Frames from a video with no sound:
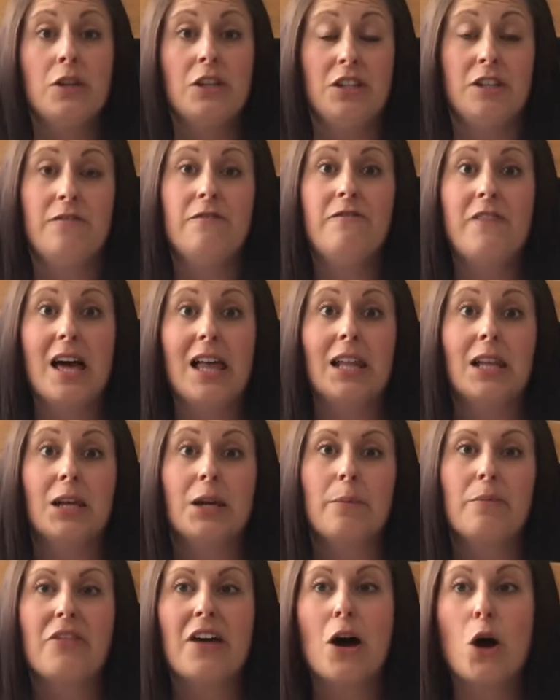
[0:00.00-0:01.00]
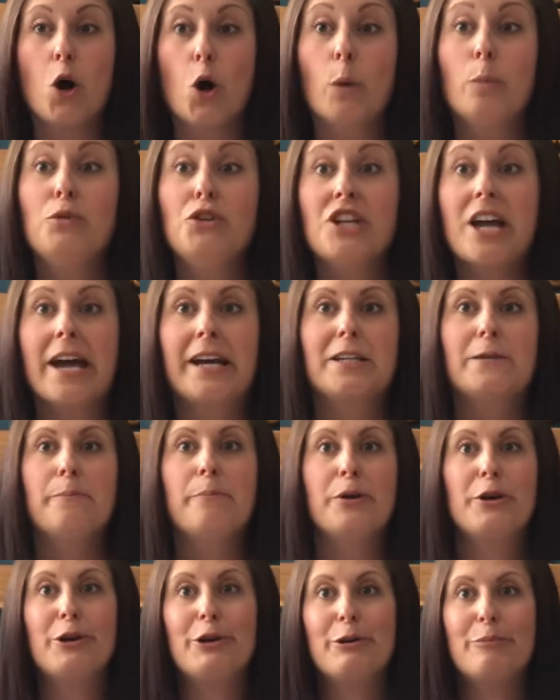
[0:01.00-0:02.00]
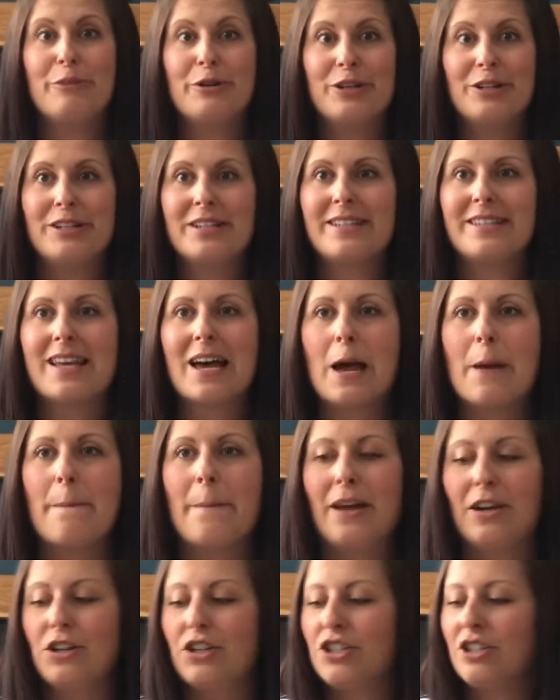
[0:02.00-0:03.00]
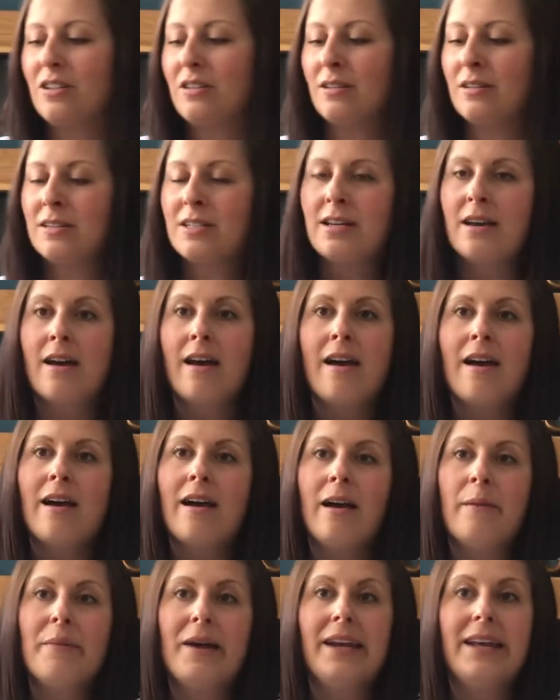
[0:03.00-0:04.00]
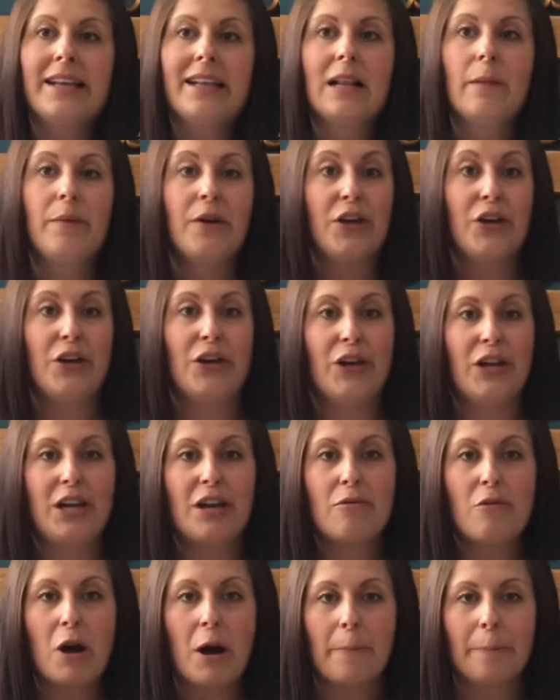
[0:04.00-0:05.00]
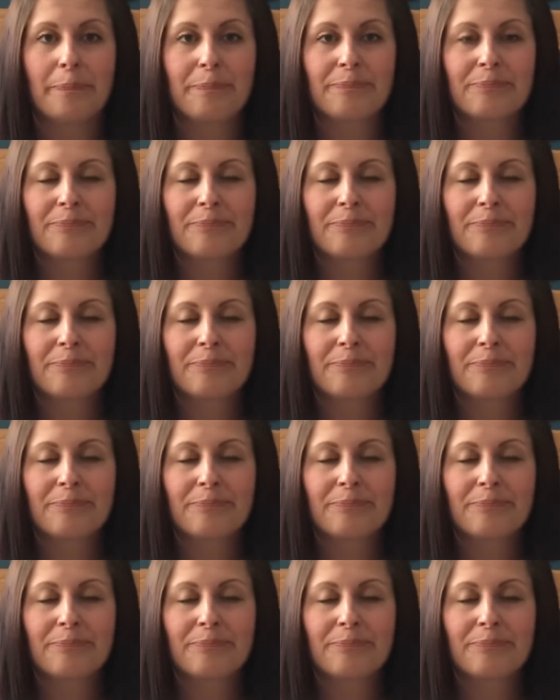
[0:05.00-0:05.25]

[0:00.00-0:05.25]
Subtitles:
develop that object permanence that I mentioned a little bit earlier on.